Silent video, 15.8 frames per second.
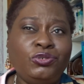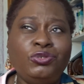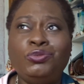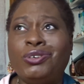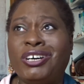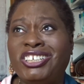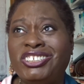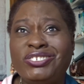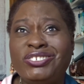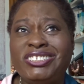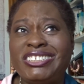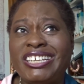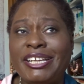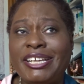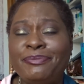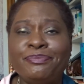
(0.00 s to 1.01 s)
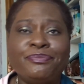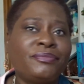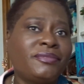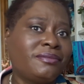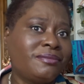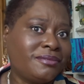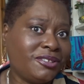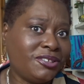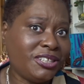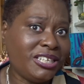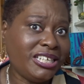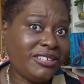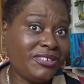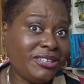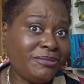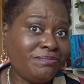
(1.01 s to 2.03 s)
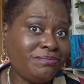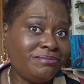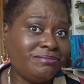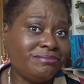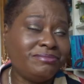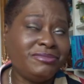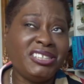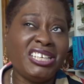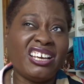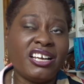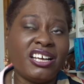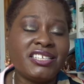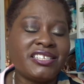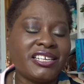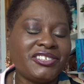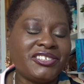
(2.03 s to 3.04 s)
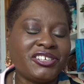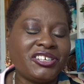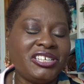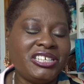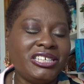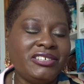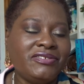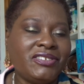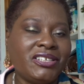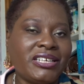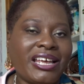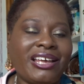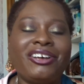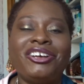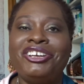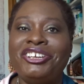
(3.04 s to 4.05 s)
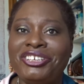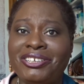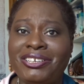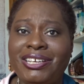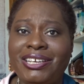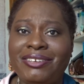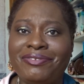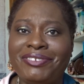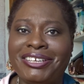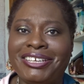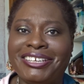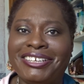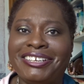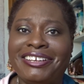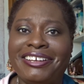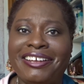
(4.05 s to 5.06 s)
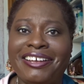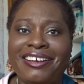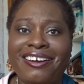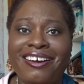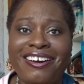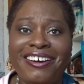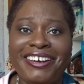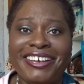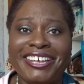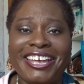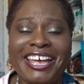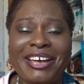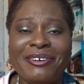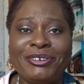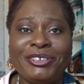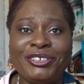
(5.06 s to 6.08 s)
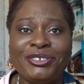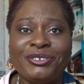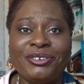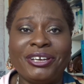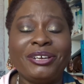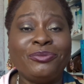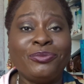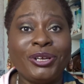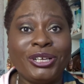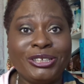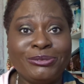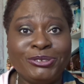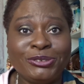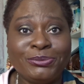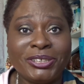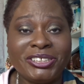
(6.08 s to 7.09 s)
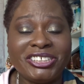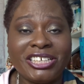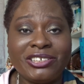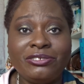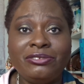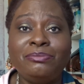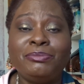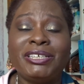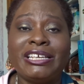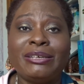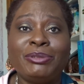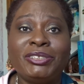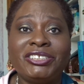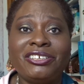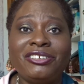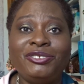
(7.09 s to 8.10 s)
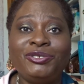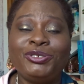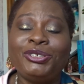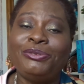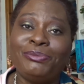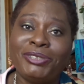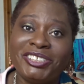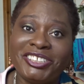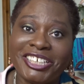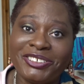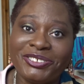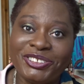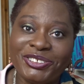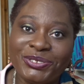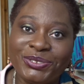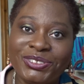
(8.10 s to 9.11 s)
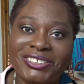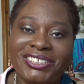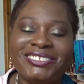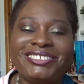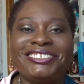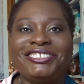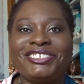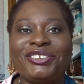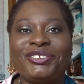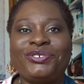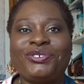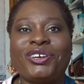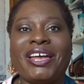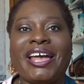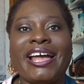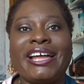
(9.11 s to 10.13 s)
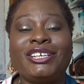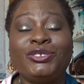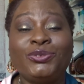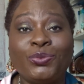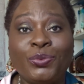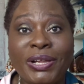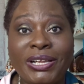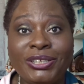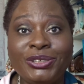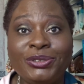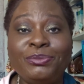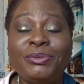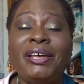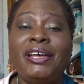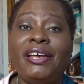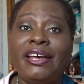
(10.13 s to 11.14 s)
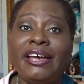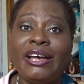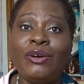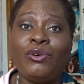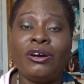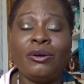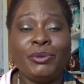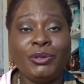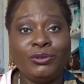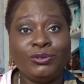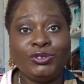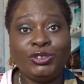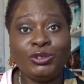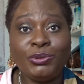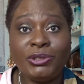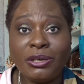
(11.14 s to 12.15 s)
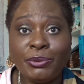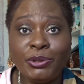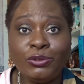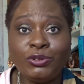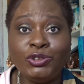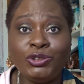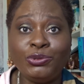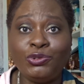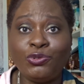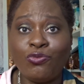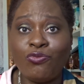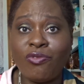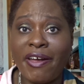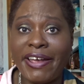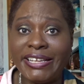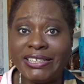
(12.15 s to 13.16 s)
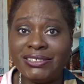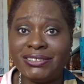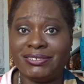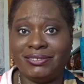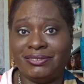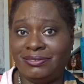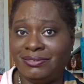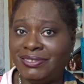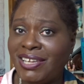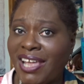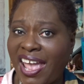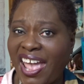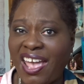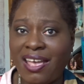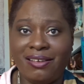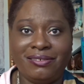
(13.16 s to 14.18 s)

Oh, I should say good evening. Yeah, I'd say it's early evening now. Good evening. Hi, how are you? And welcome to my channel. My name is Sandra. My channel is called Sussex Sandra. And welcome. How are we doing? Are we all doing all right? Yeah?